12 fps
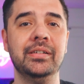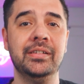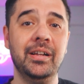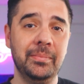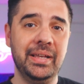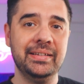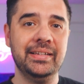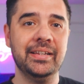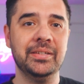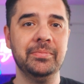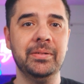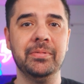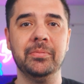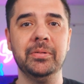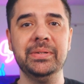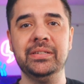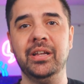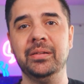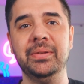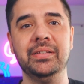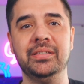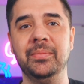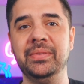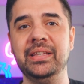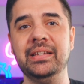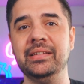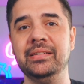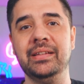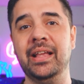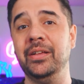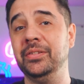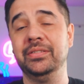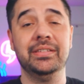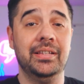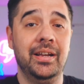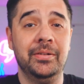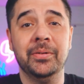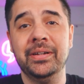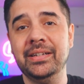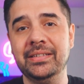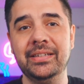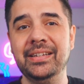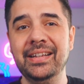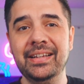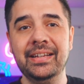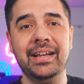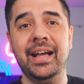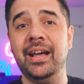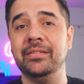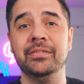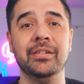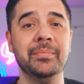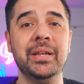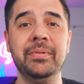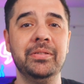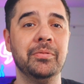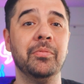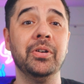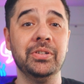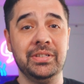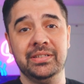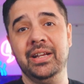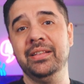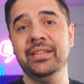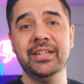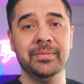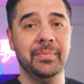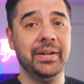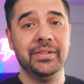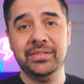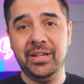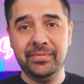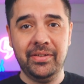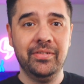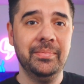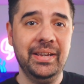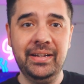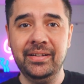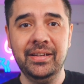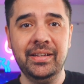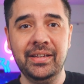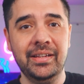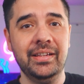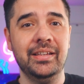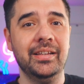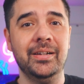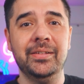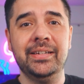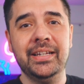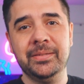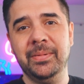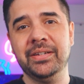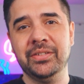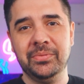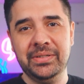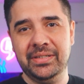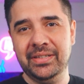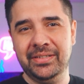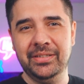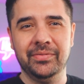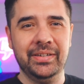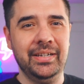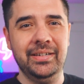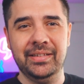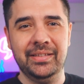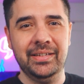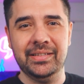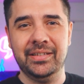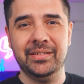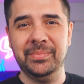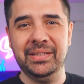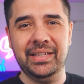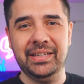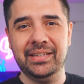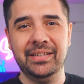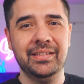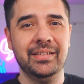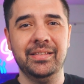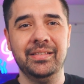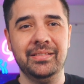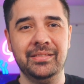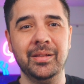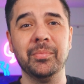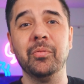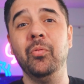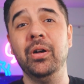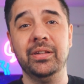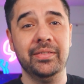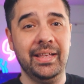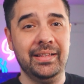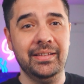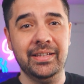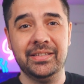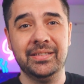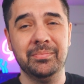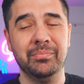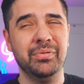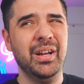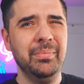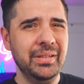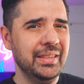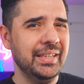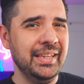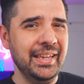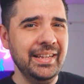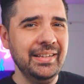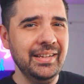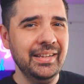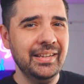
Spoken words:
Come back next week where we'll be talking about something else design oriented. I don't know, maybe the worst design things Microsoft ever made. You know that Xbox 360 overheating thing is going to be like #1 on that list. Probably the Kin?